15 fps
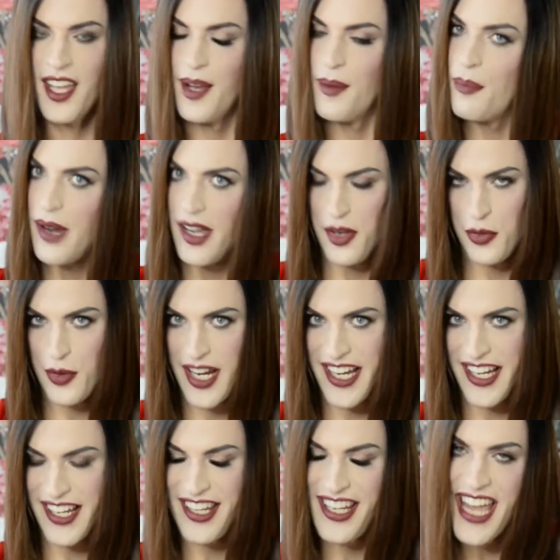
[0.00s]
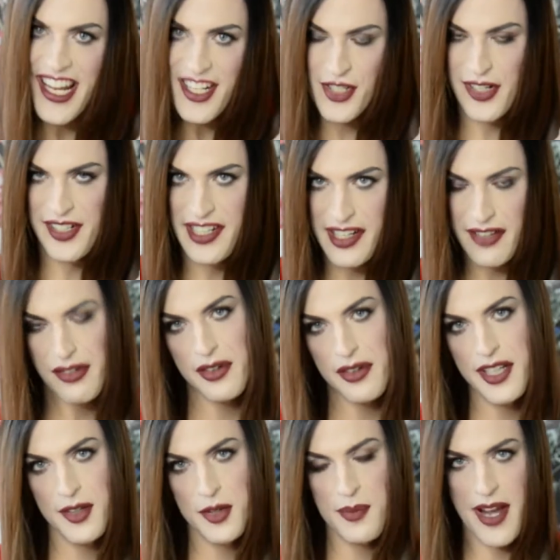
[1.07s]
By the way, the actual
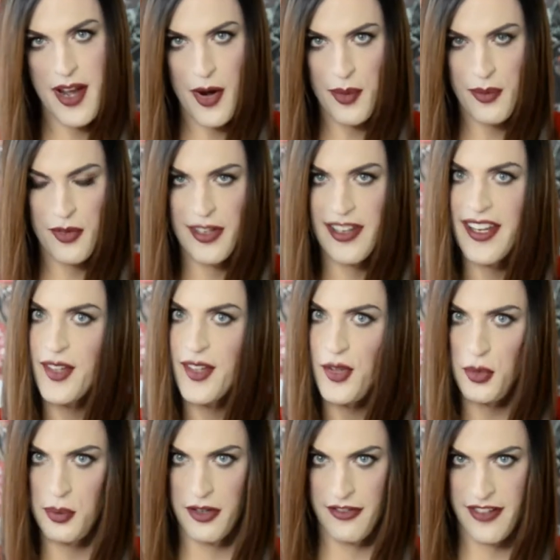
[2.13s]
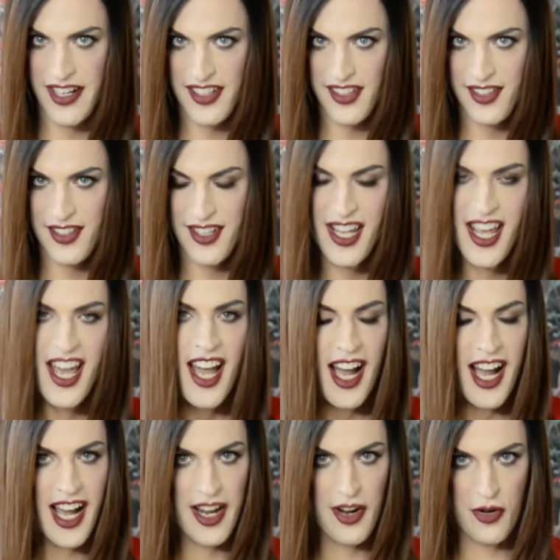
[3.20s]
delivery to my home was like super fast.
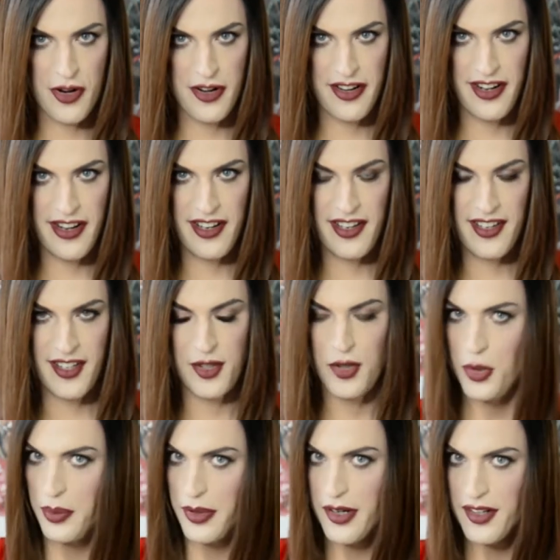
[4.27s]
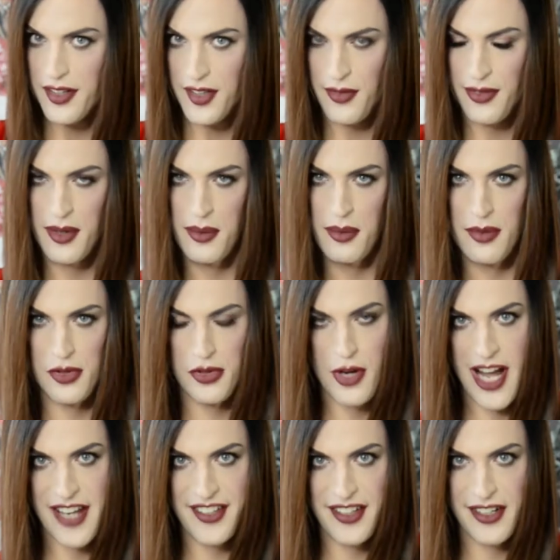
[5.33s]
I ordered 2 products from
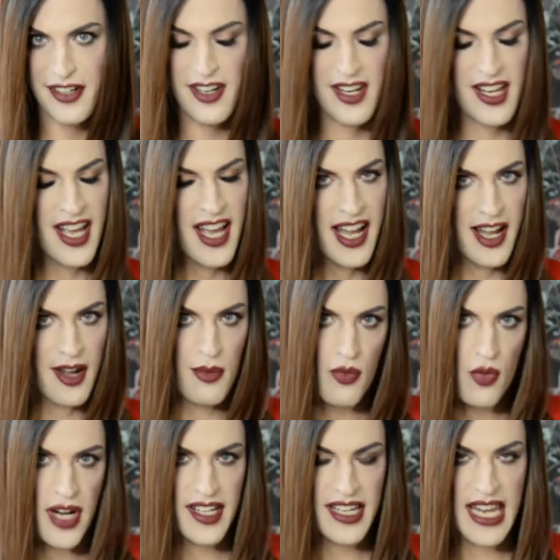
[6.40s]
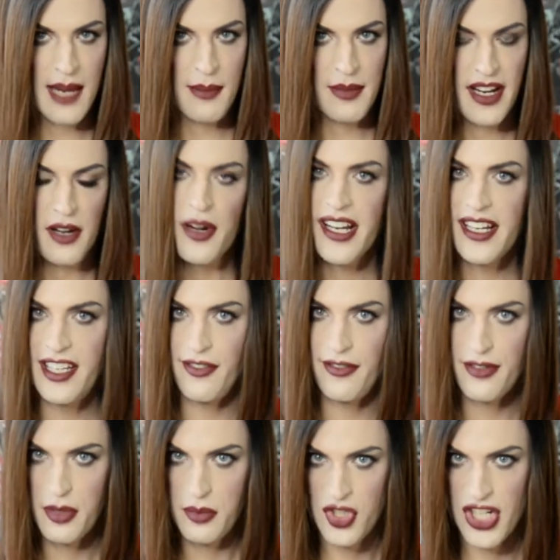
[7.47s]
Roanier. One came directly
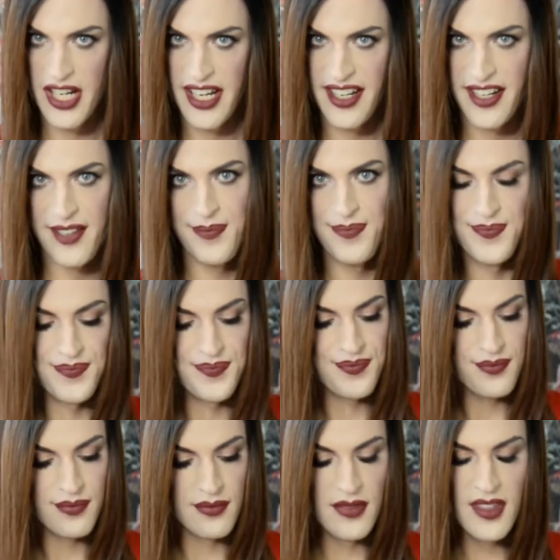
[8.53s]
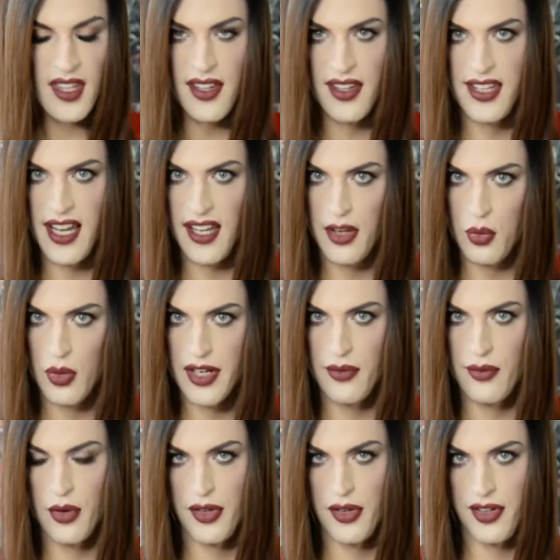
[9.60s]
from China. The other one
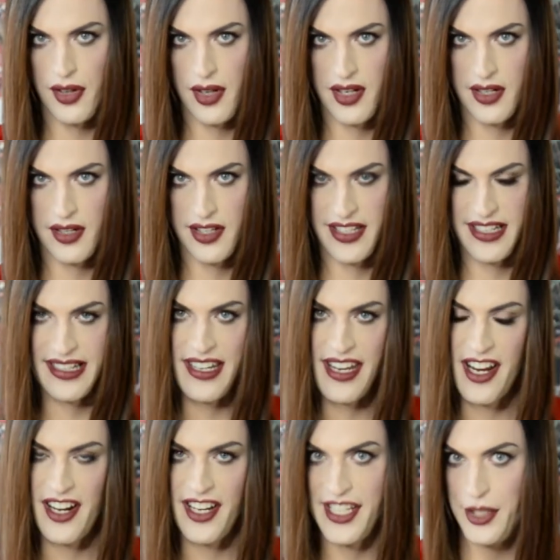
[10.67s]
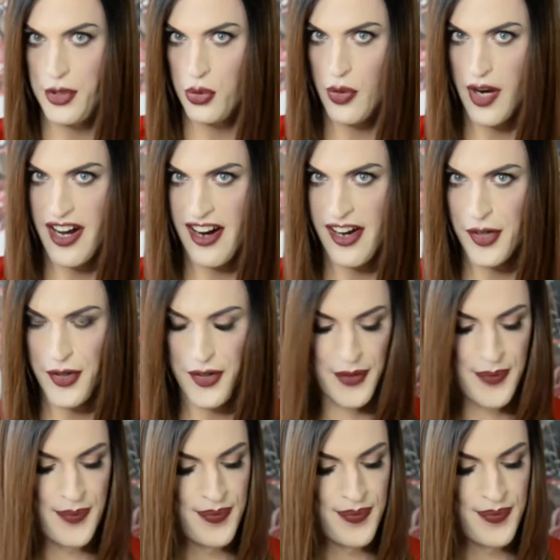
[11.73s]
was in their EU warehouse.